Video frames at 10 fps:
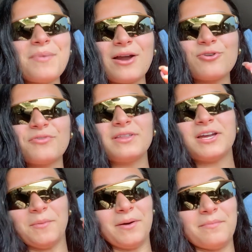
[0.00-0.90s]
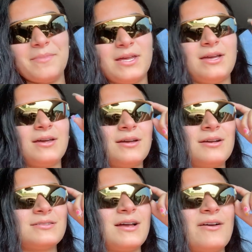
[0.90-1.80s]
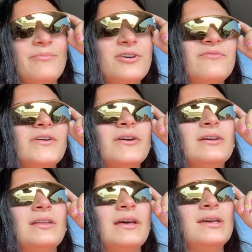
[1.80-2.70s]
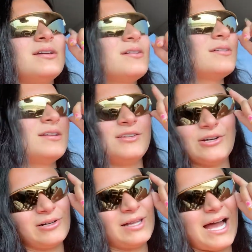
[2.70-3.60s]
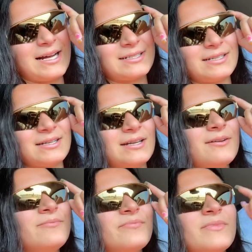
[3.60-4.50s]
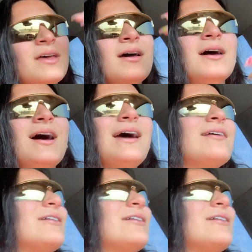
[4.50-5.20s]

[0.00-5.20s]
but I don't know if I like them on me, because I'm looking very, like, intergalactic, you know? I don't